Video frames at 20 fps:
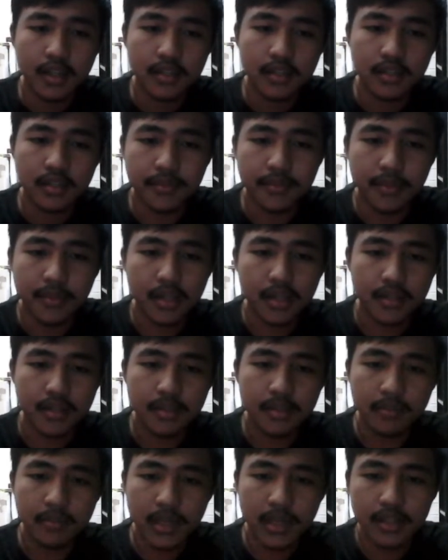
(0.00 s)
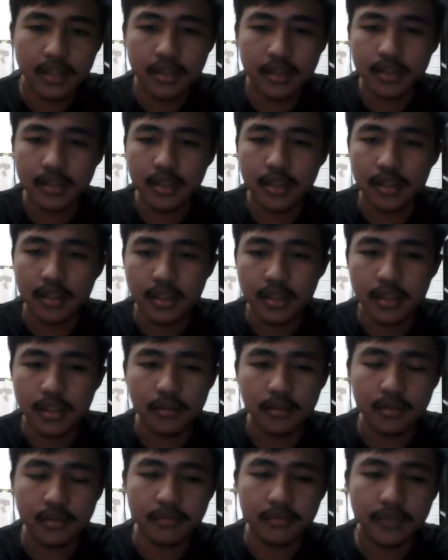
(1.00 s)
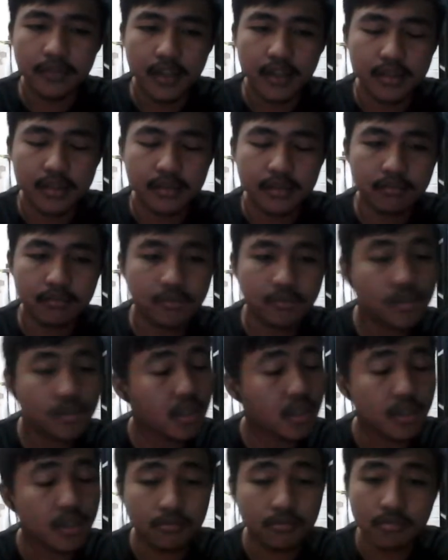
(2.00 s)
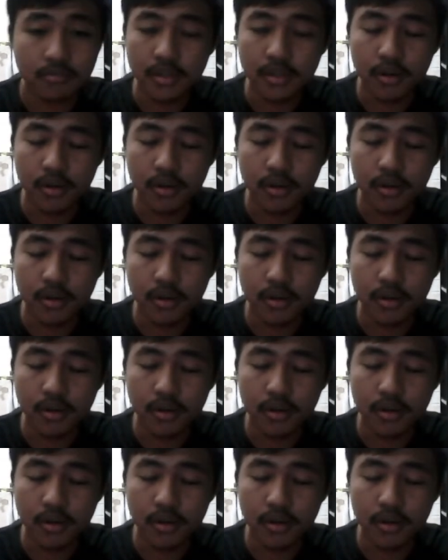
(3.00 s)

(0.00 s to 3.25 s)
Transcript: Tune models in Blender until I get the fight scenes.